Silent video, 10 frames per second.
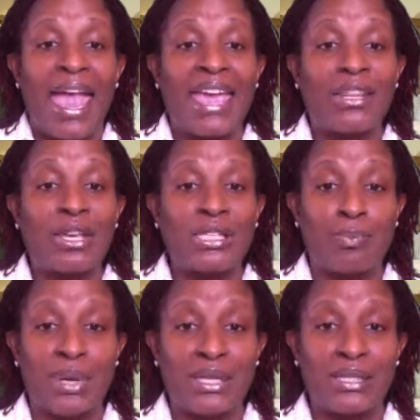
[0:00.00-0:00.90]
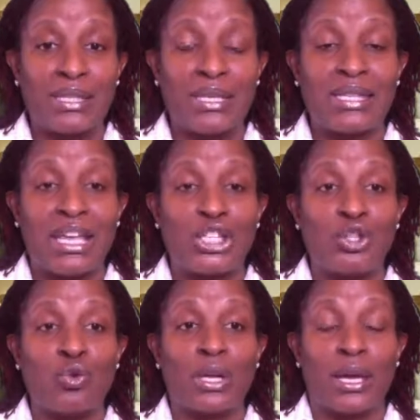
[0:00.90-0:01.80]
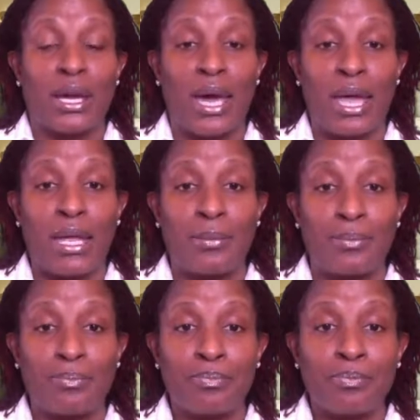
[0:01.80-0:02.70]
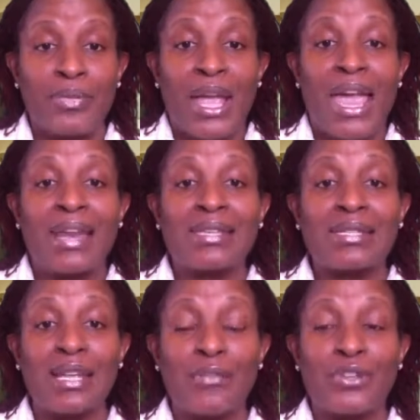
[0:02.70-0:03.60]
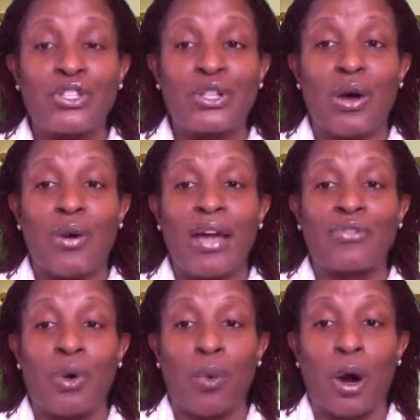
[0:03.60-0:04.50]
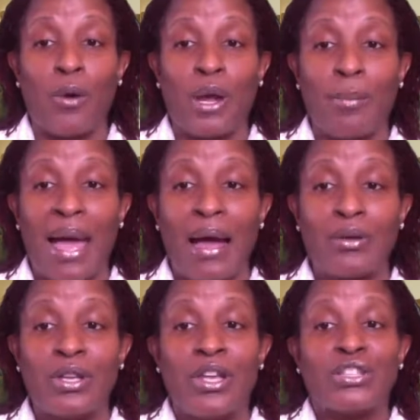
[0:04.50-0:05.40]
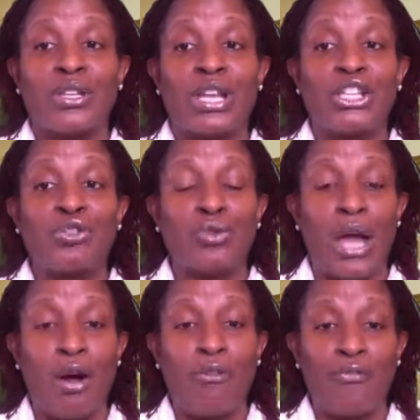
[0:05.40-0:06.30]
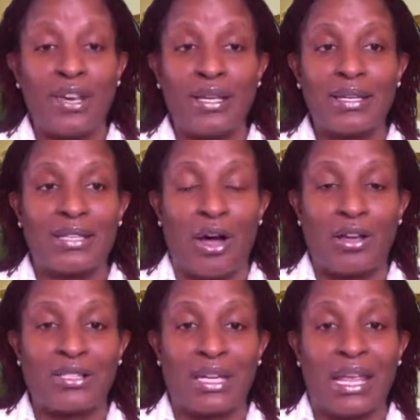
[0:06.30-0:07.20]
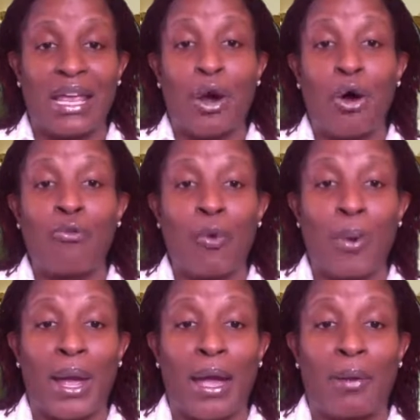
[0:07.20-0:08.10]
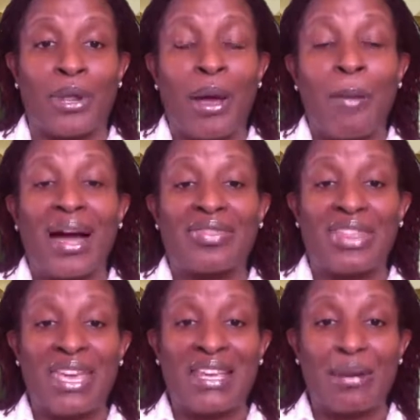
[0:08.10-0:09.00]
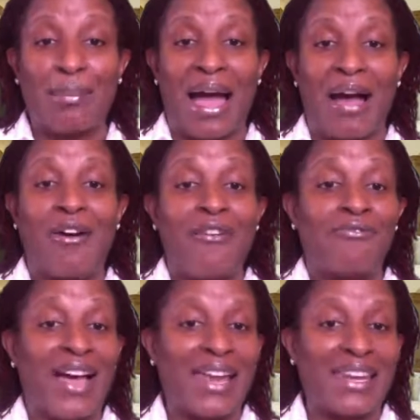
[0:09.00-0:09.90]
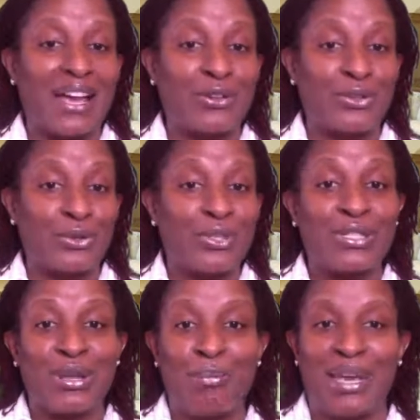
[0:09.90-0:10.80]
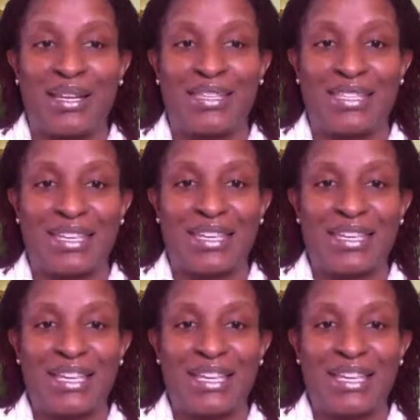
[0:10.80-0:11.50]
and the expenses that you can cut and the stuff that you don't have to worry about, so that you don't feel exhausted and overwhelmed by thinking about financial stability.